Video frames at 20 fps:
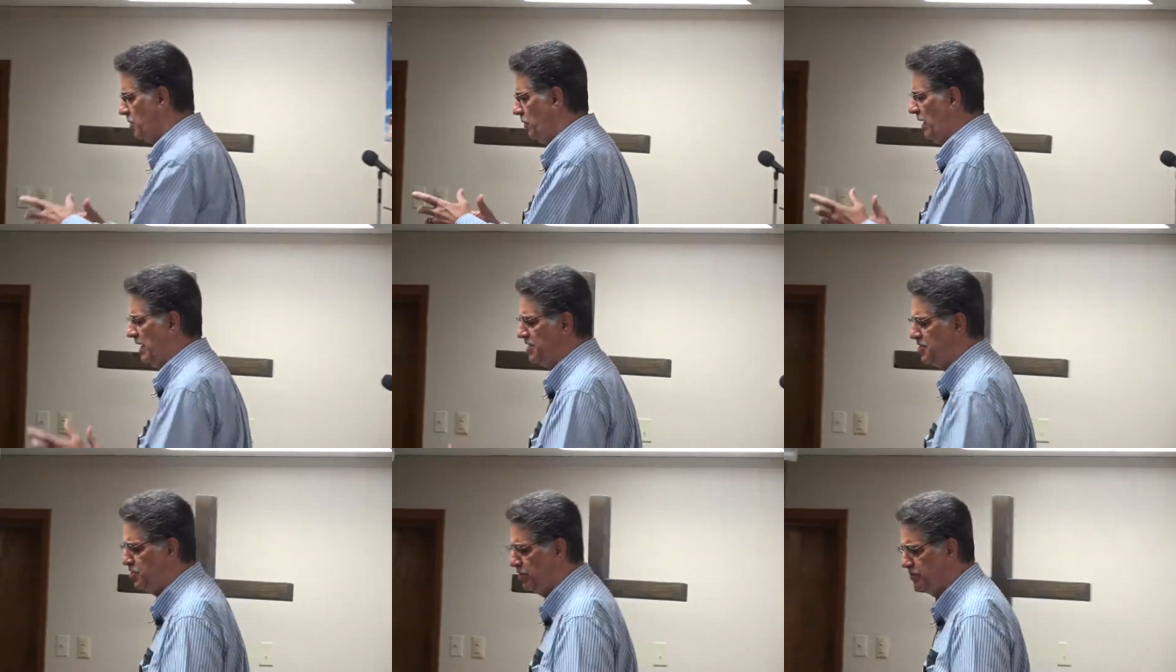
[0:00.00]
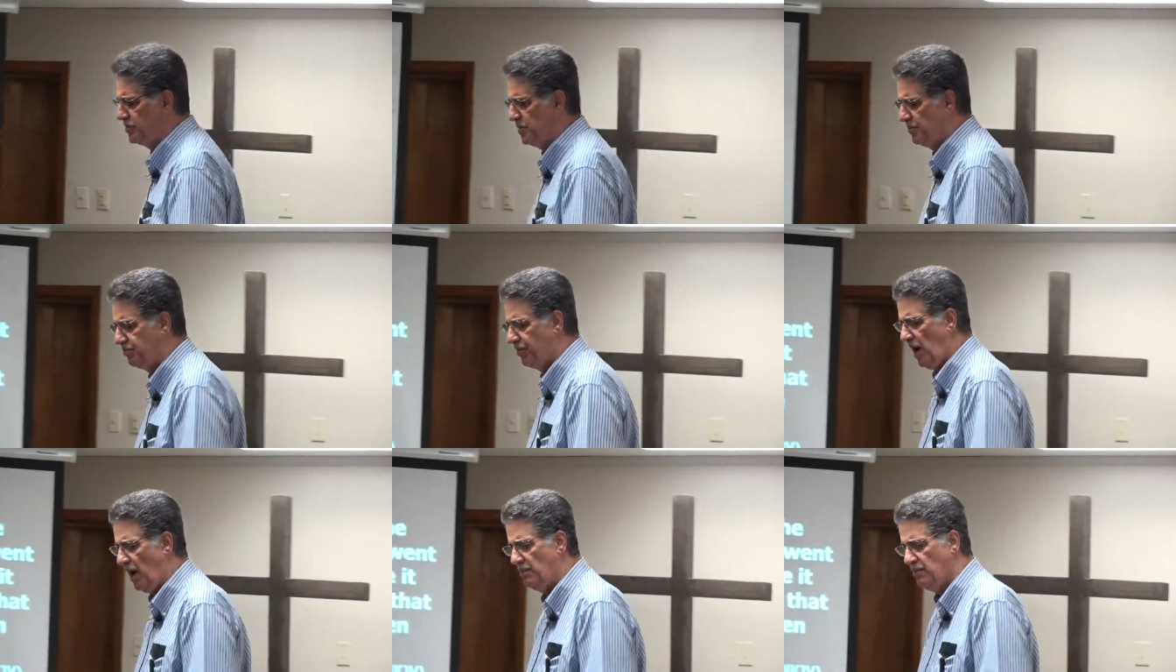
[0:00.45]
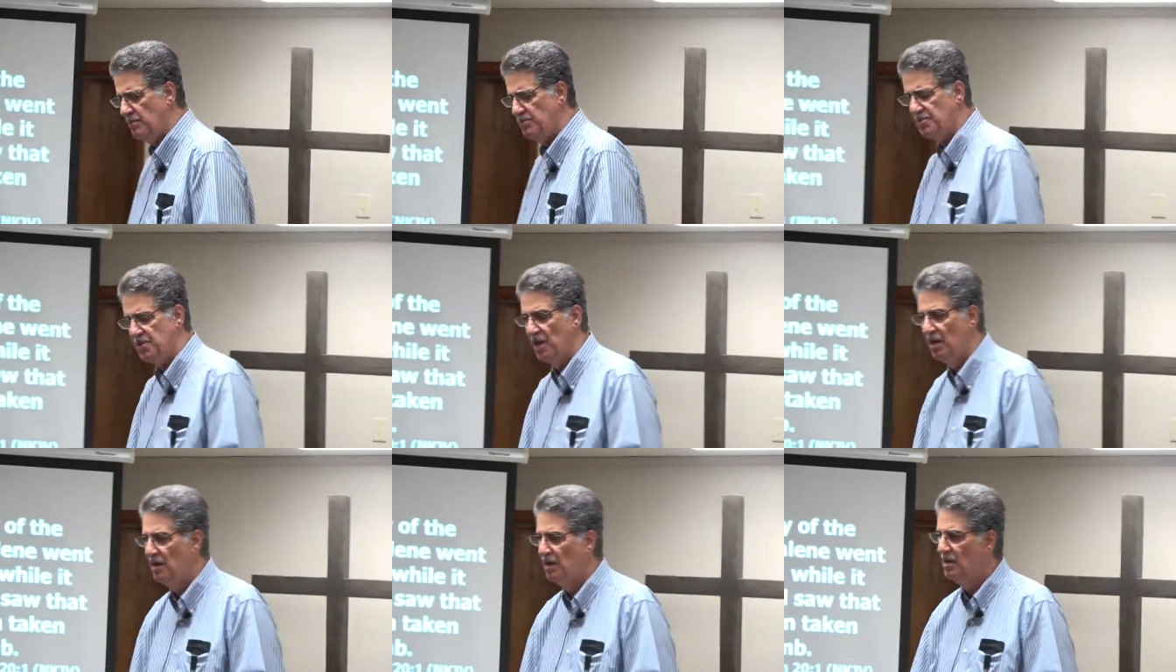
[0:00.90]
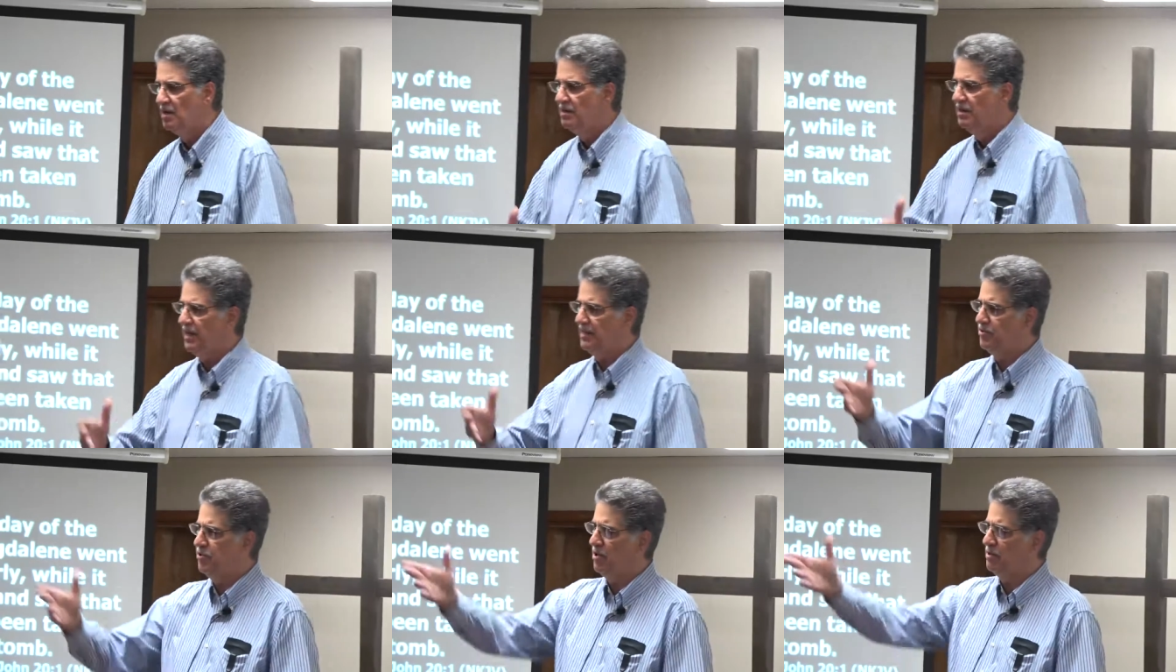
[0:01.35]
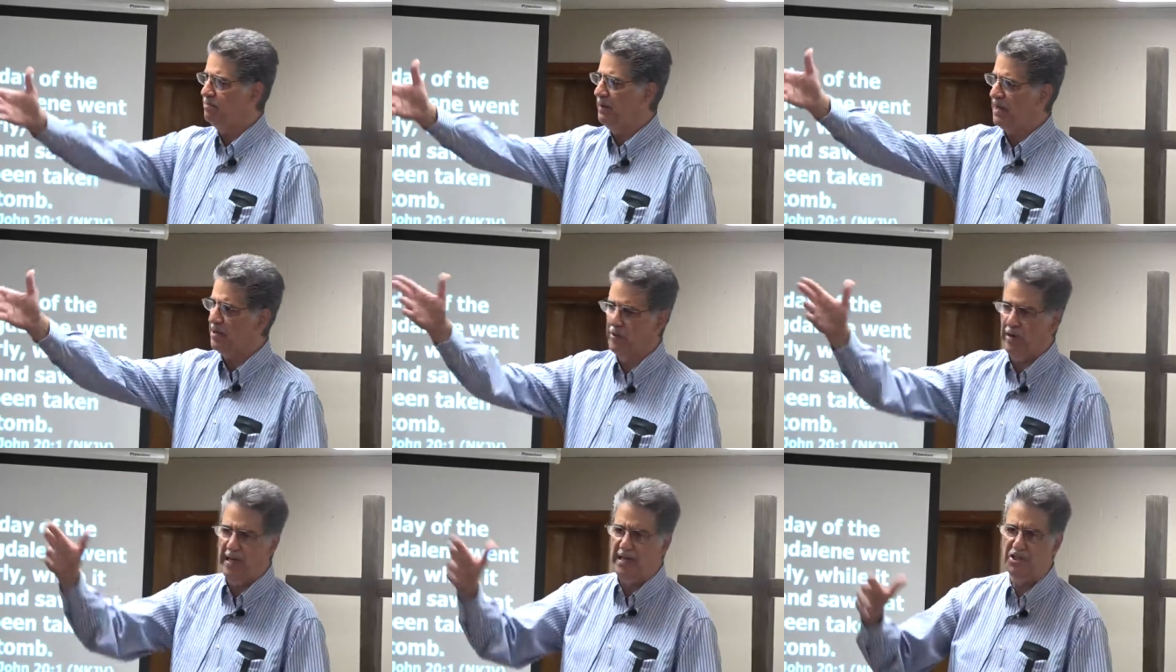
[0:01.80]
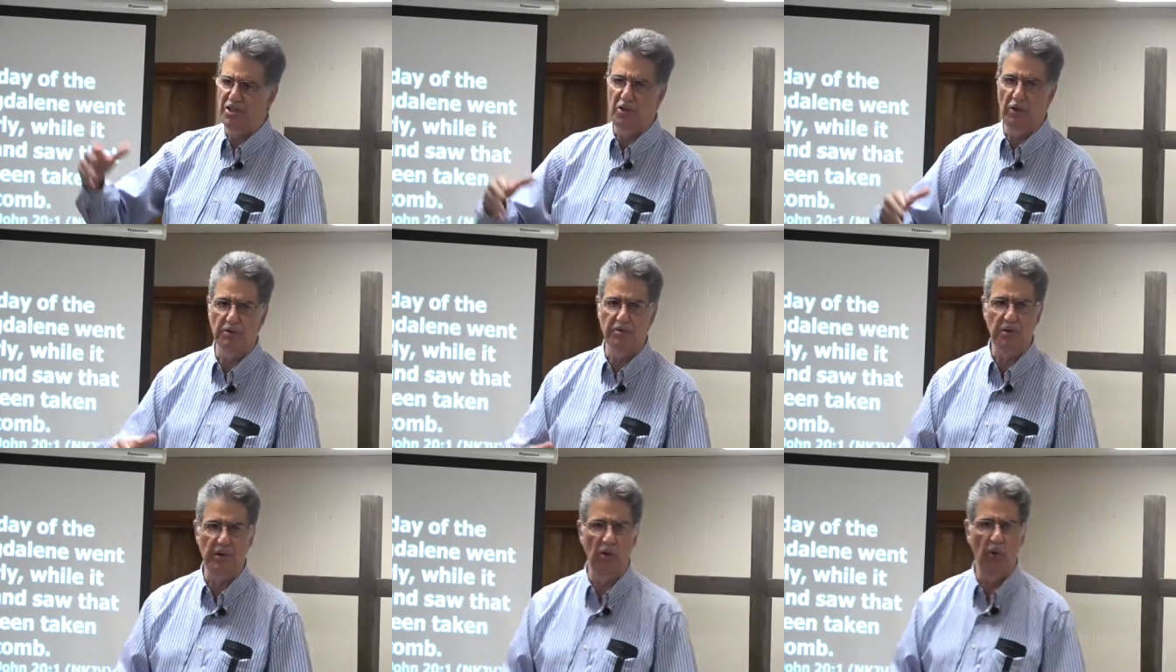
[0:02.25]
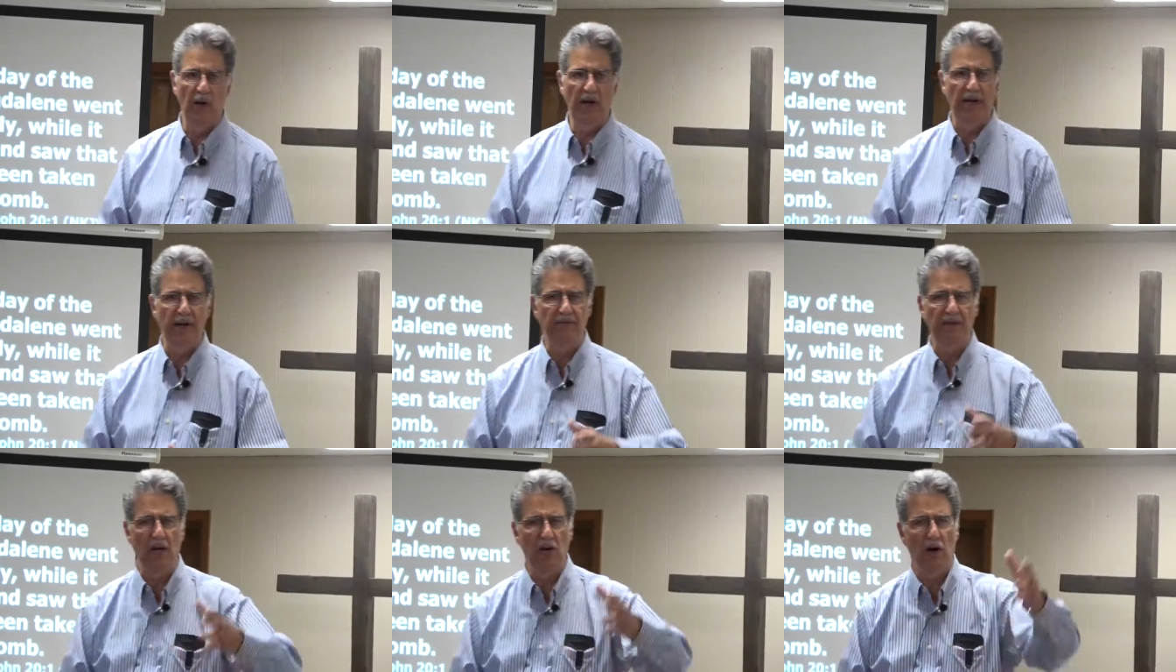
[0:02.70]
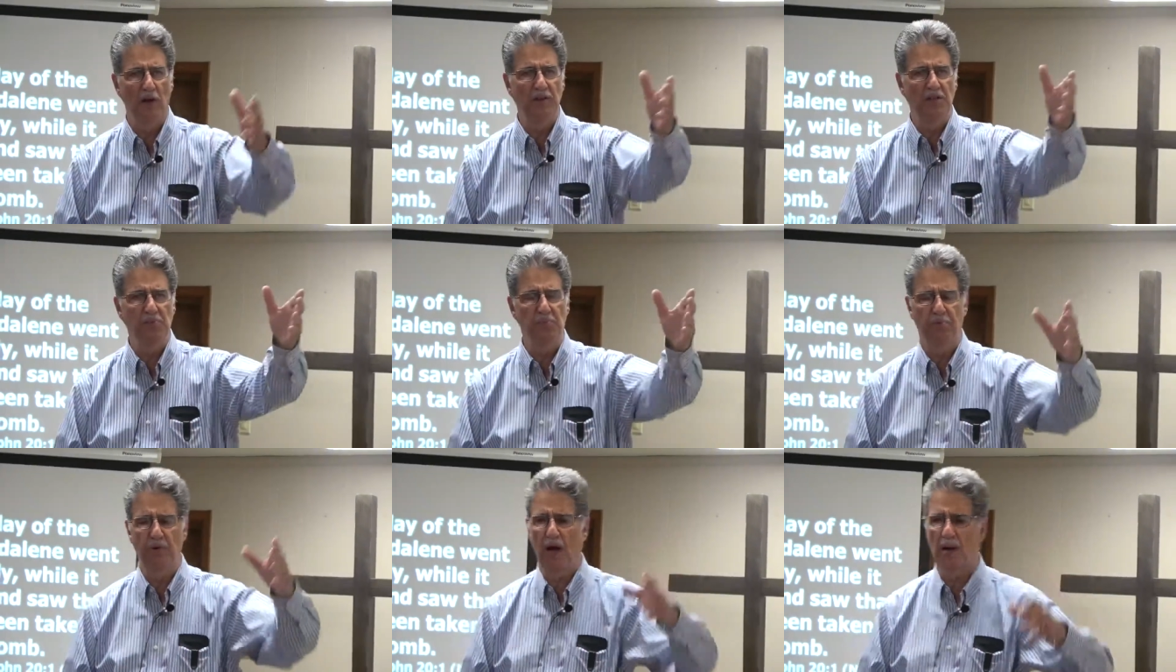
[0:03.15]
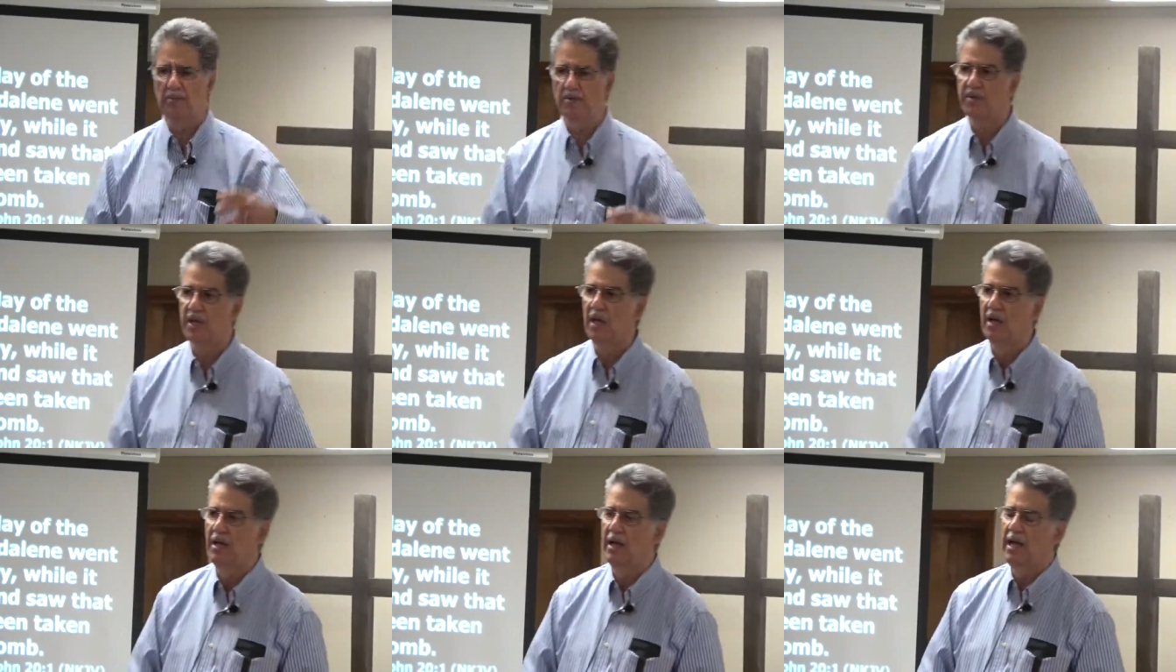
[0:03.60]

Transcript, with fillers: grandchildren problems. They took my grandchildren away. I've got all these problems.